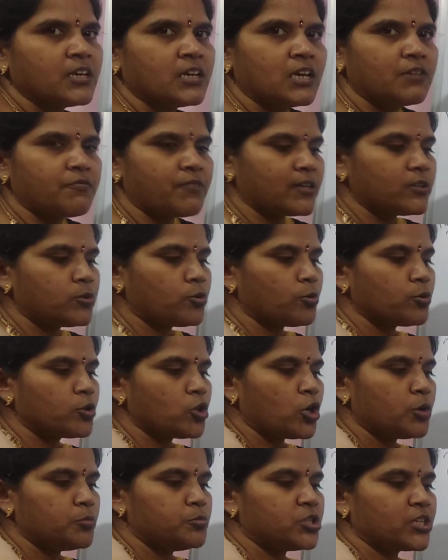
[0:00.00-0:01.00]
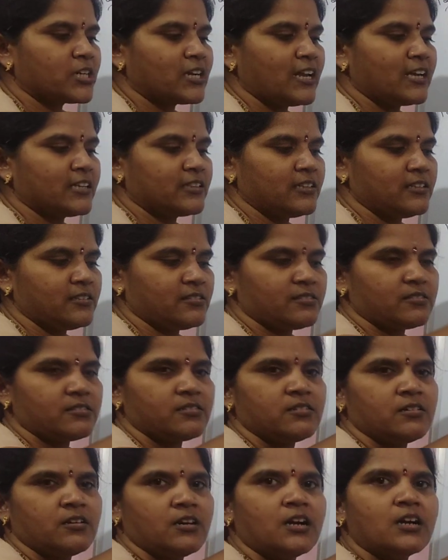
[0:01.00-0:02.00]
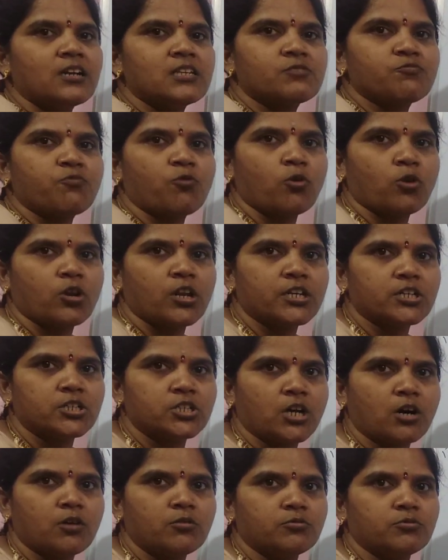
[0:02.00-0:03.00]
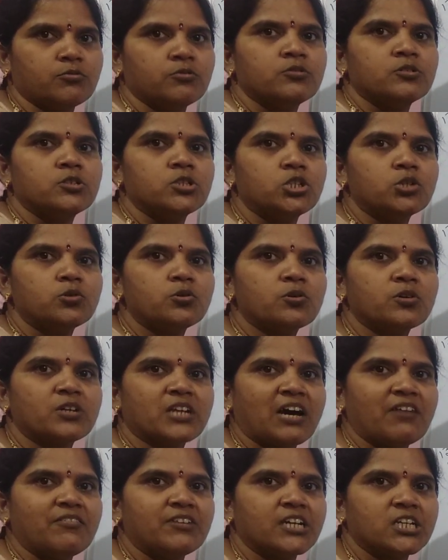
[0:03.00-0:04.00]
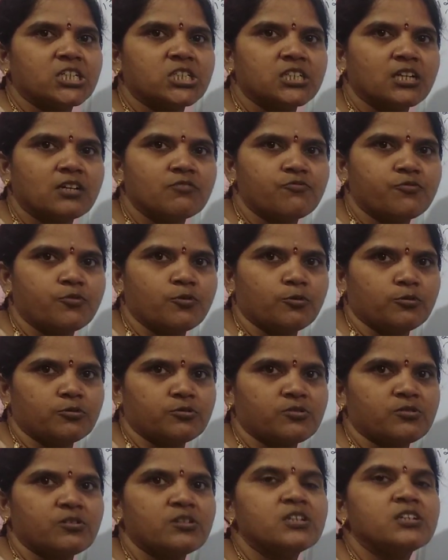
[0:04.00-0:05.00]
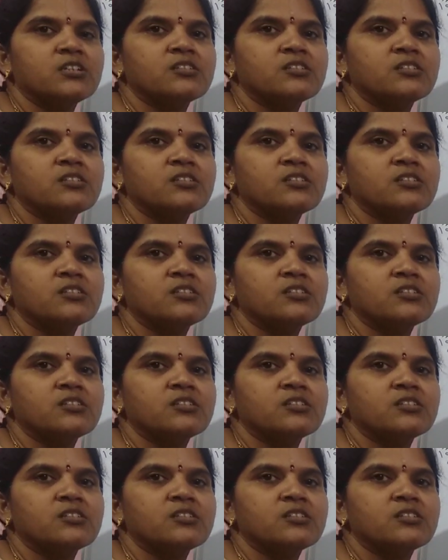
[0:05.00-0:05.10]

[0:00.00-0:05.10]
if I throw the object like this, it is falling down due to gravitational force.